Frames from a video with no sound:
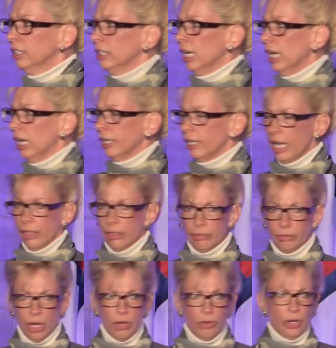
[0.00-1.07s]
He got
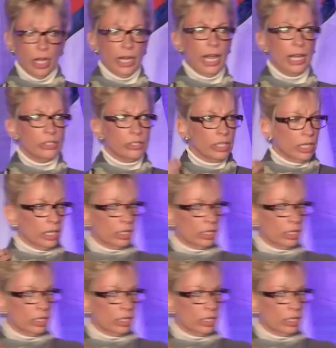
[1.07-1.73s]
thrown and actually